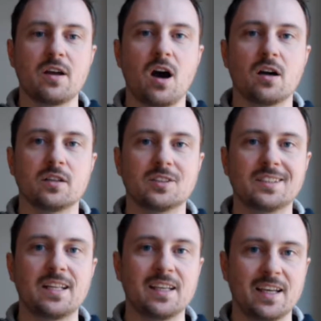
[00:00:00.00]
are
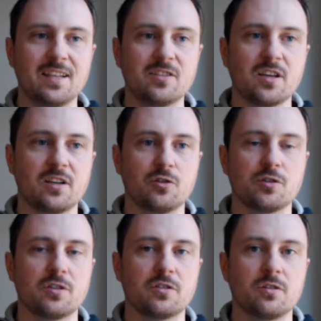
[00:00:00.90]
sitting inside your
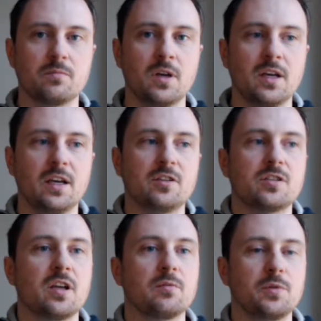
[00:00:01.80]
system
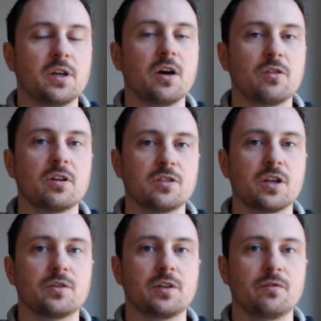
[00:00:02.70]
instead of being out there
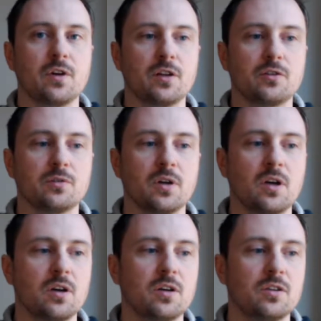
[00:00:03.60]
generating value.
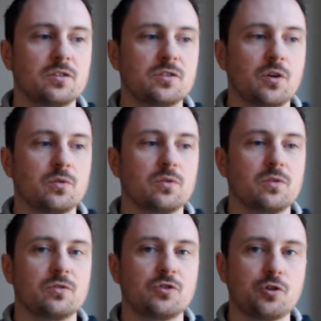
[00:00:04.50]
So
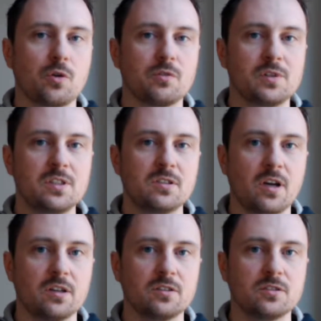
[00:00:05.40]
shorter release
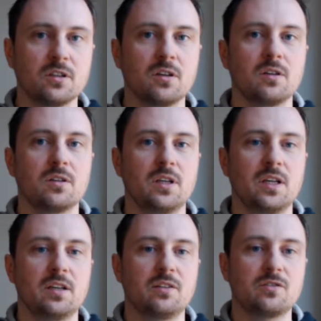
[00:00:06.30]
cycles
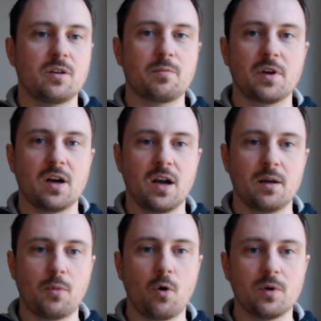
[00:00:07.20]
is something
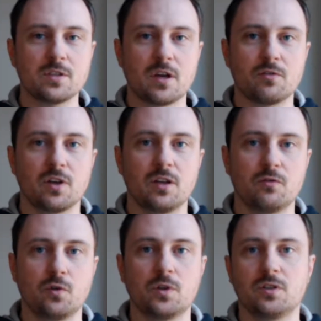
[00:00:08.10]
I'm always advocating
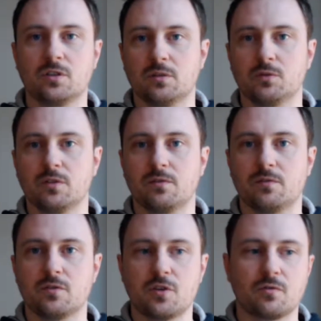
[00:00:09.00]
for in terms of
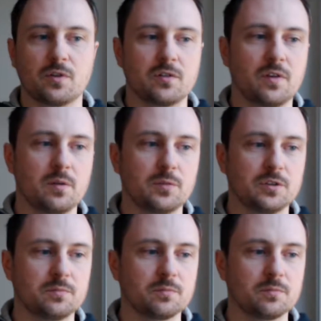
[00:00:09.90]
software development.